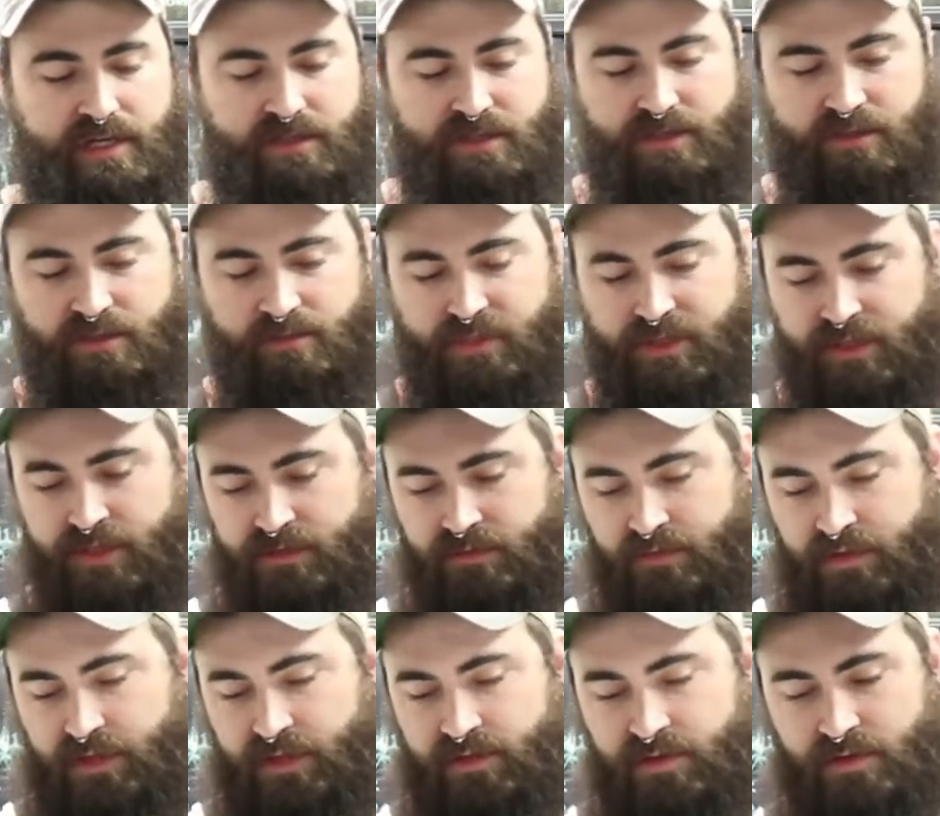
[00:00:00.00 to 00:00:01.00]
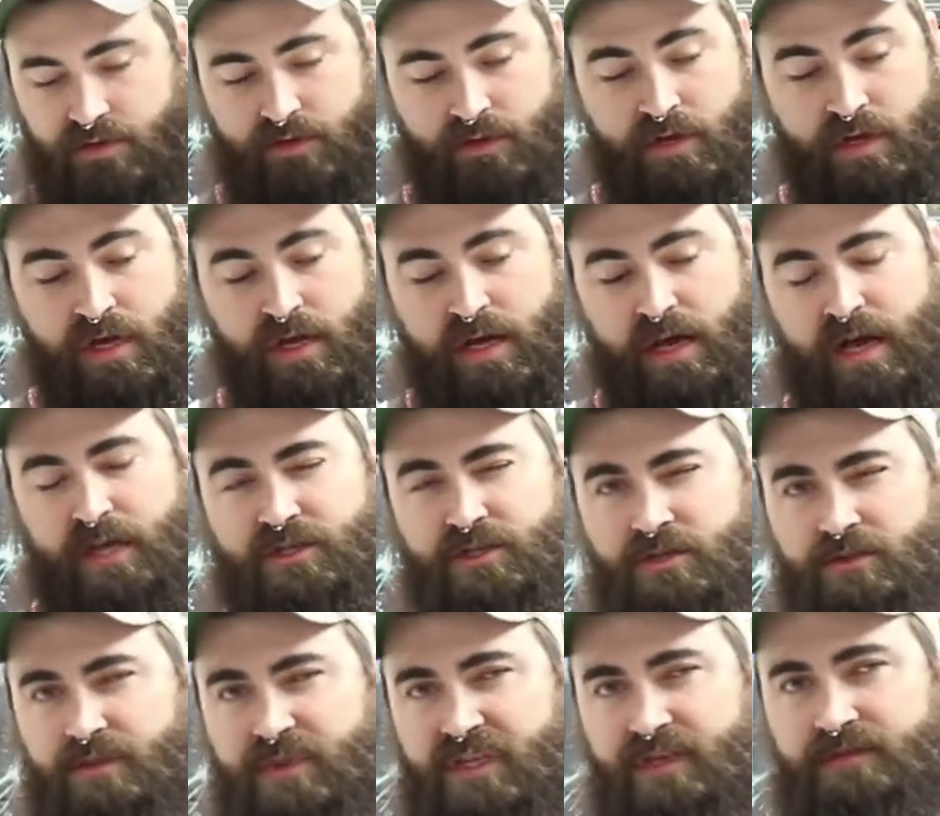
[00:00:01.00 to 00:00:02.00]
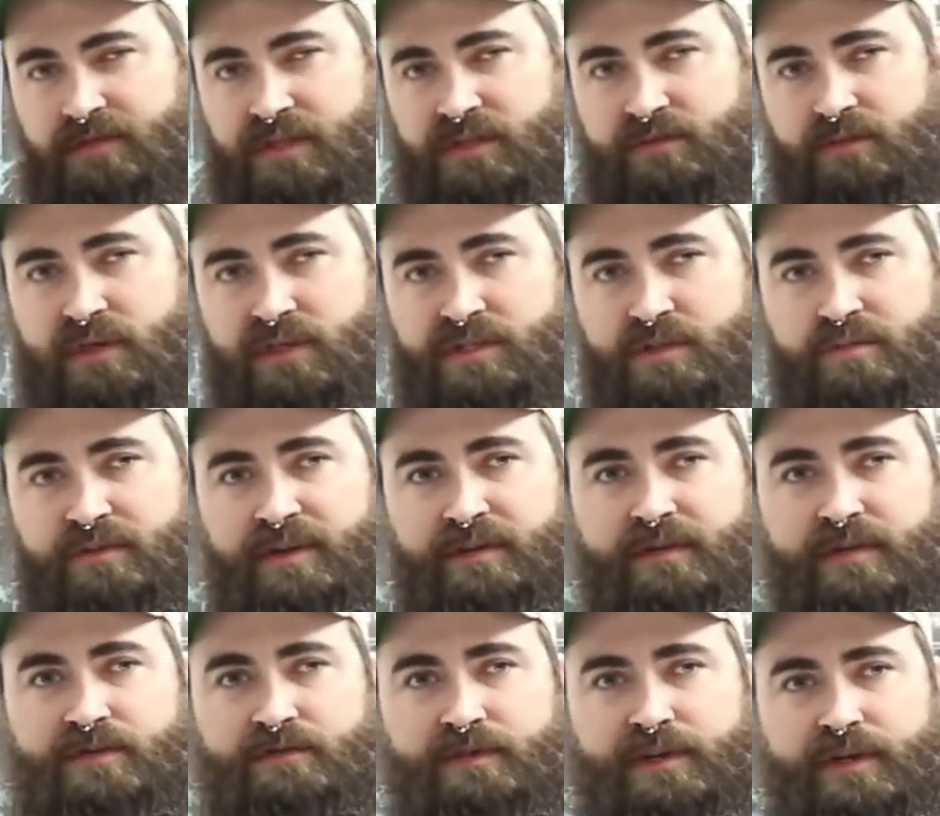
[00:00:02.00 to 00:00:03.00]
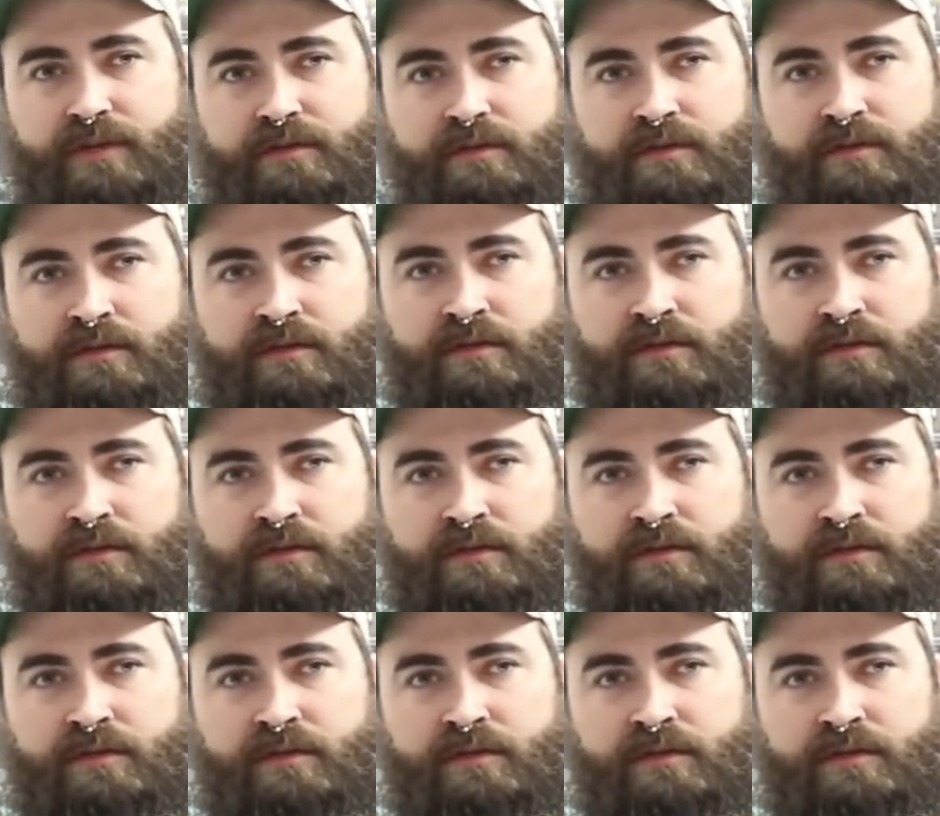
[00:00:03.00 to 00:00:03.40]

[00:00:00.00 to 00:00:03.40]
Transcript: just to put this one in. So I do believe this was a previous rental.